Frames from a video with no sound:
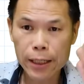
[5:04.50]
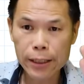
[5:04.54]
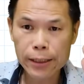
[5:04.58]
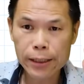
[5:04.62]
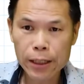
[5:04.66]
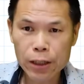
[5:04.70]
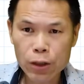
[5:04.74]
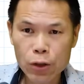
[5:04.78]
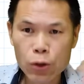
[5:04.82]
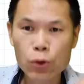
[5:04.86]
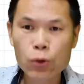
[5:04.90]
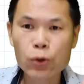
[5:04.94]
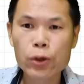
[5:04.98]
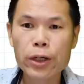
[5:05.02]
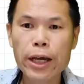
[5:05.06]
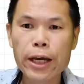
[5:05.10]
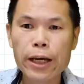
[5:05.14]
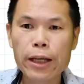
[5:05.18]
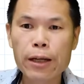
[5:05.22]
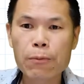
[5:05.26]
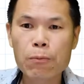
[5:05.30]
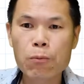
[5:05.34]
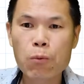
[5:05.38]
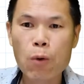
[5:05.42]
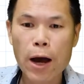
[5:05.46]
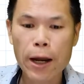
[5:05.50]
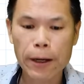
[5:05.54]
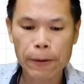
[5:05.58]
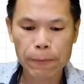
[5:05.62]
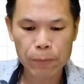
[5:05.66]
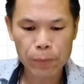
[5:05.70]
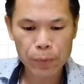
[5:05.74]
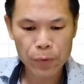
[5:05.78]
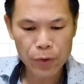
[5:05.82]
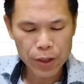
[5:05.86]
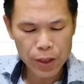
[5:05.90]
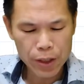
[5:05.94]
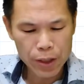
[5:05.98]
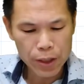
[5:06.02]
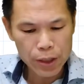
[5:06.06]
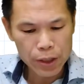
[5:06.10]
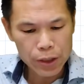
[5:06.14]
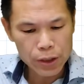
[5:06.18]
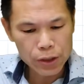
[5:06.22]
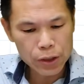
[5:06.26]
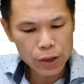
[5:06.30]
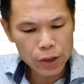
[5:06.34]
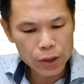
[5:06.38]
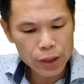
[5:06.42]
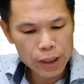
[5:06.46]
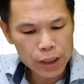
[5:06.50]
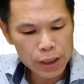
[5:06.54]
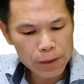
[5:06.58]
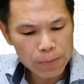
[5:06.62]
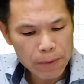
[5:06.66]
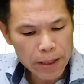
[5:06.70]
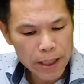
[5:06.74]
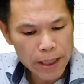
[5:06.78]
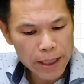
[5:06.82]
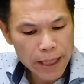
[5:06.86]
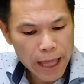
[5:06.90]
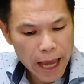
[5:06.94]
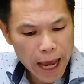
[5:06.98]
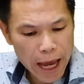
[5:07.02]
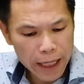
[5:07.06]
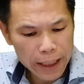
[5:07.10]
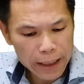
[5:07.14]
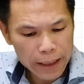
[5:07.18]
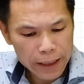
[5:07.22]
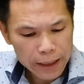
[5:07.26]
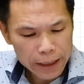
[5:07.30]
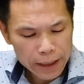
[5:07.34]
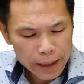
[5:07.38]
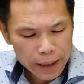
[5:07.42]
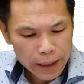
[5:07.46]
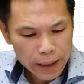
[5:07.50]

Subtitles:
is equal to -1. So this means that,